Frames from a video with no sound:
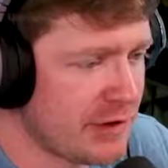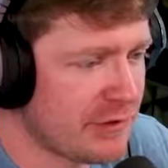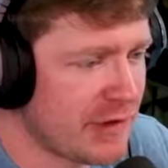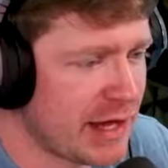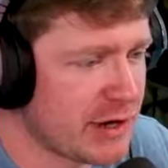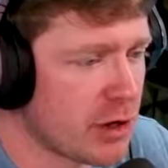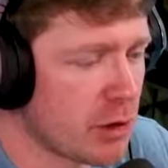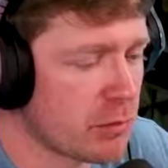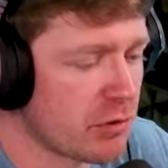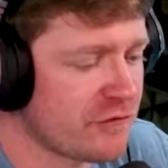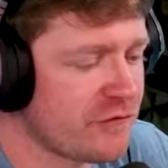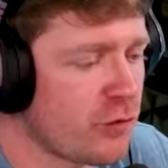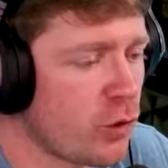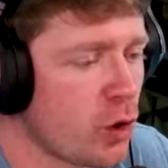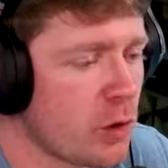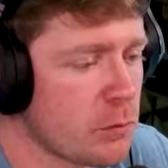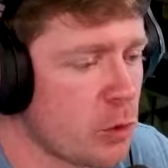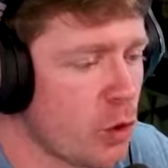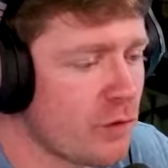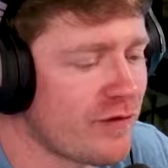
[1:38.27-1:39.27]
then that number
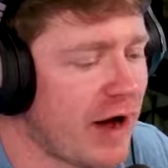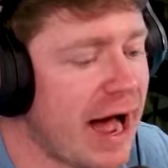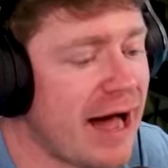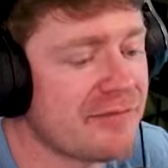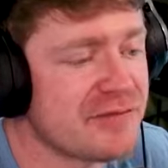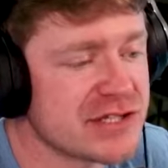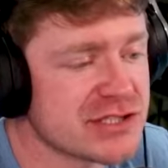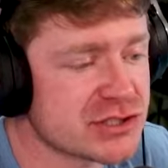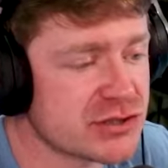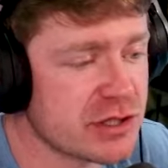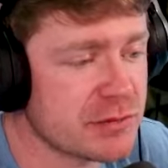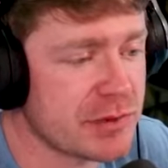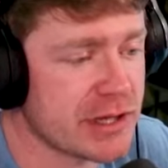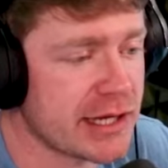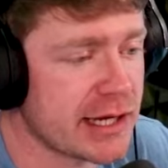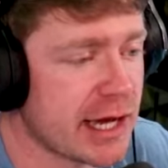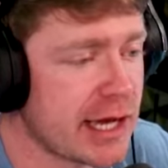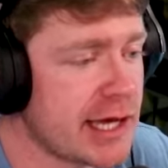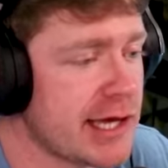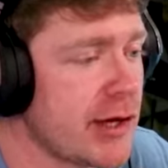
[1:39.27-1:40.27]
four move obviously
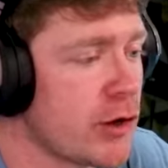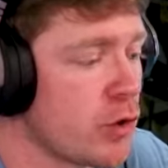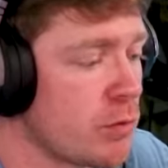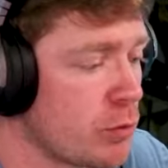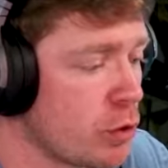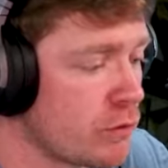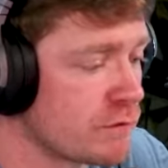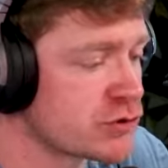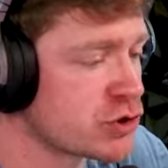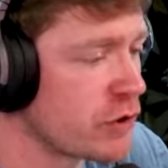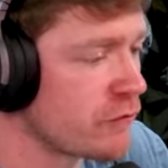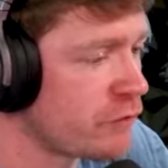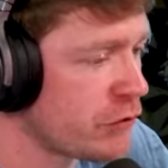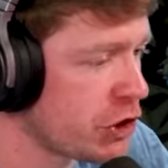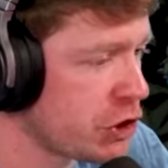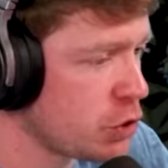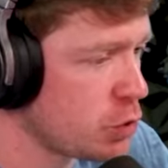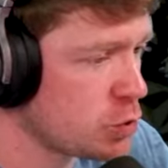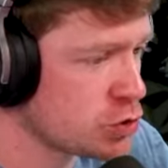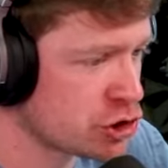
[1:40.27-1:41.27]
being a heal move. So if we
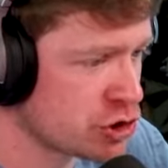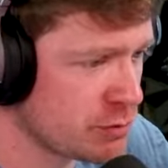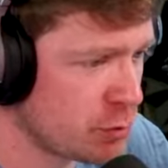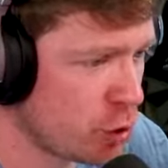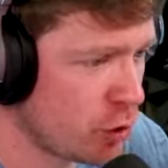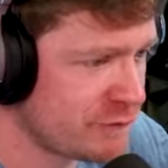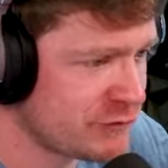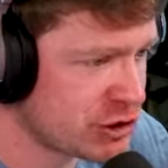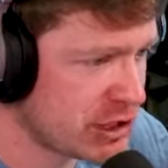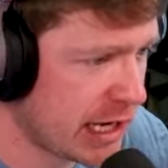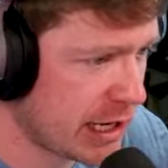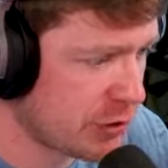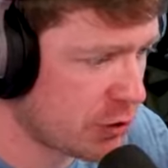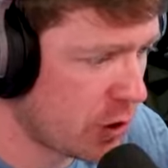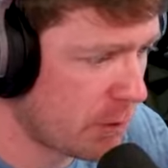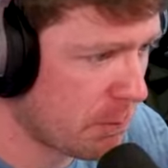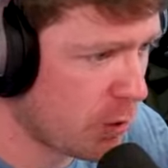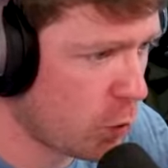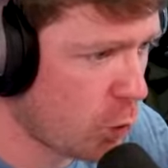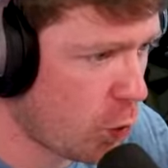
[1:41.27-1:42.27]
use the moves, you got
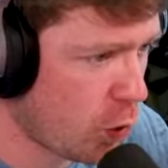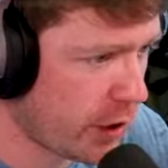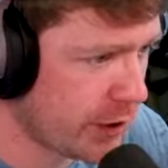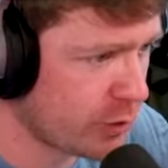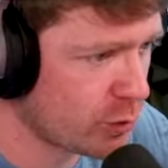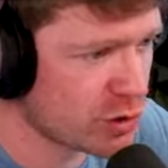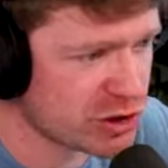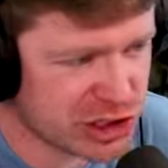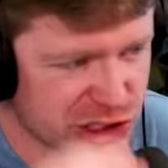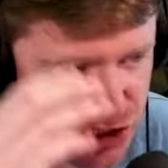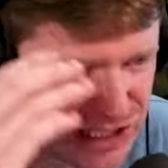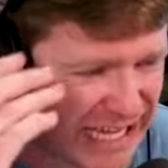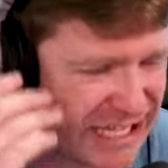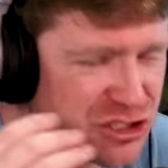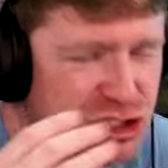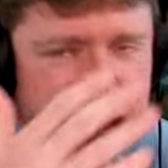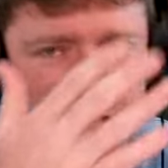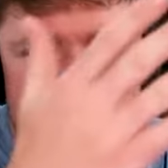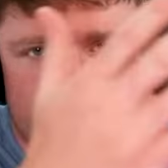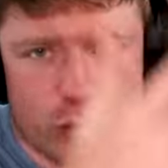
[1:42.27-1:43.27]
number one, which is
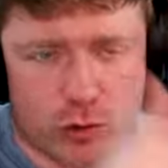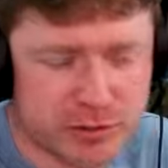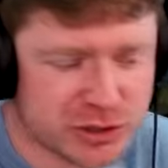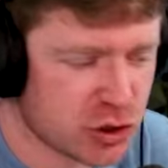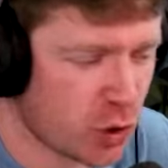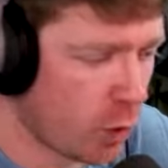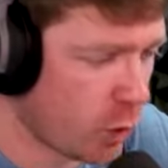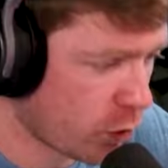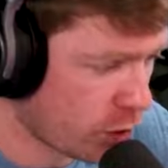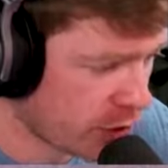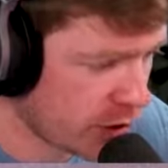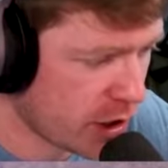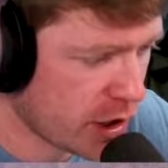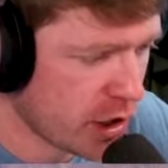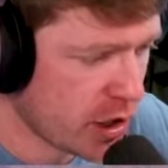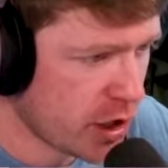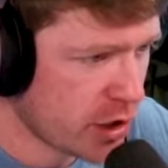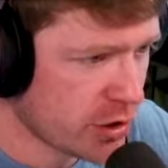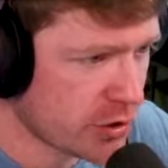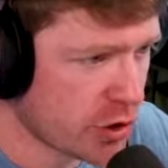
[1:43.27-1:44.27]
that ginormous horn,
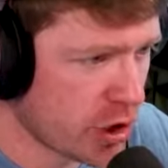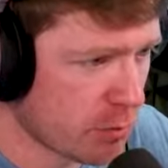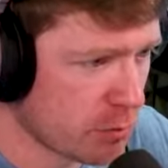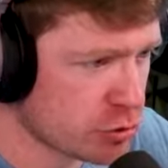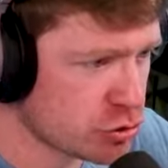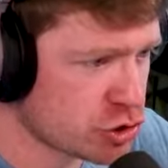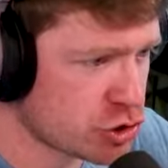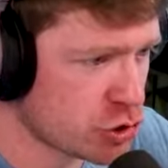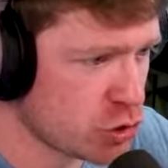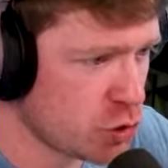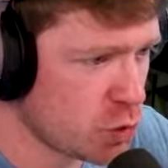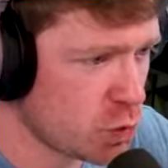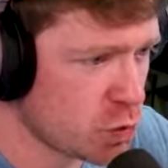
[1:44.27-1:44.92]
Number two,